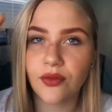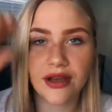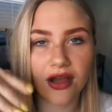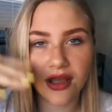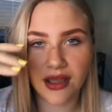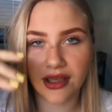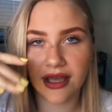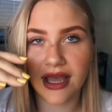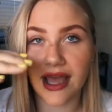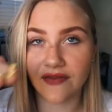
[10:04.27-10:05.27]
or when I
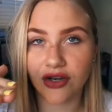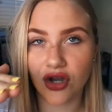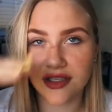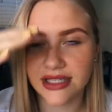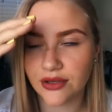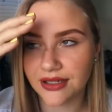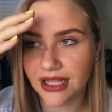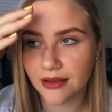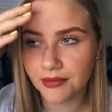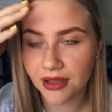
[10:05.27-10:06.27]
have a nice liquid
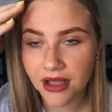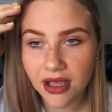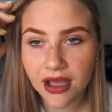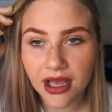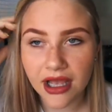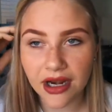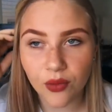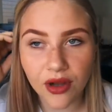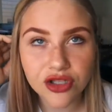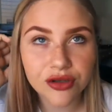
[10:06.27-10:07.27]
lip, and I
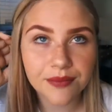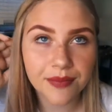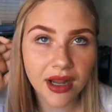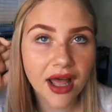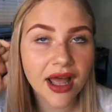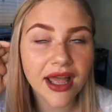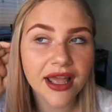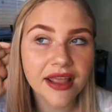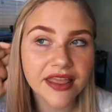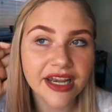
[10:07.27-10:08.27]
want to
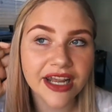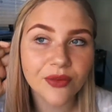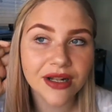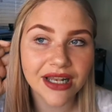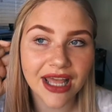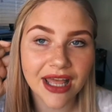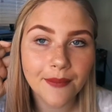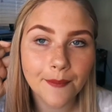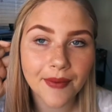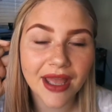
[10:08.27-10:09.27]
apply the liquid
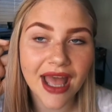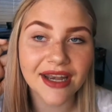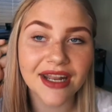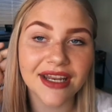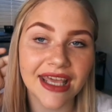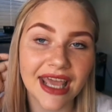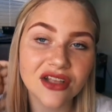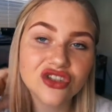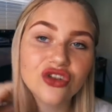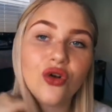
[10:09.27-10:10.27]
lip, and it
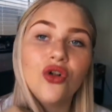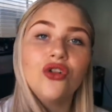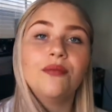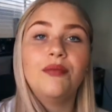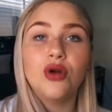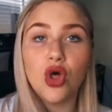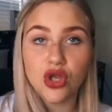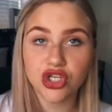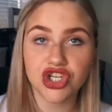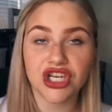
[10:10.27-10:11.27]
gets all
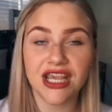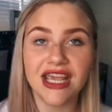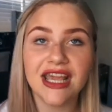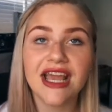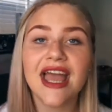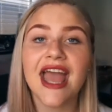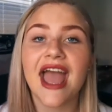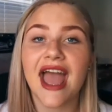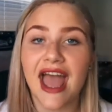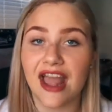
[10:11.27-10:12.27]
blotchy
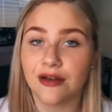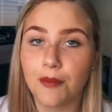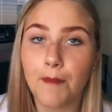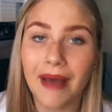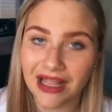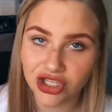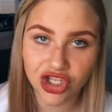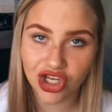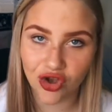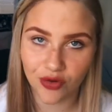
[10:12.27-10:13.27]
and
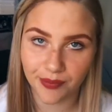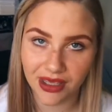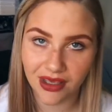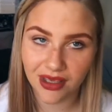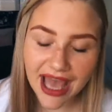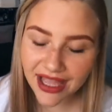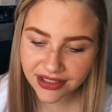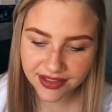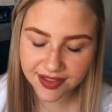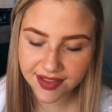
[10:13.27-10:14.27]
patchy on me.
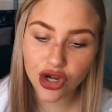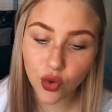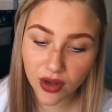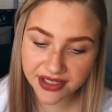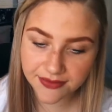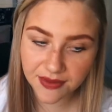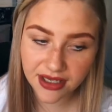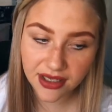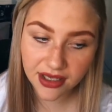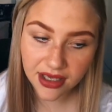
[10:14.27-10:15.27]
That annoys
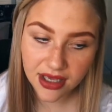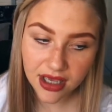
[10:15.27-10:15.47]
me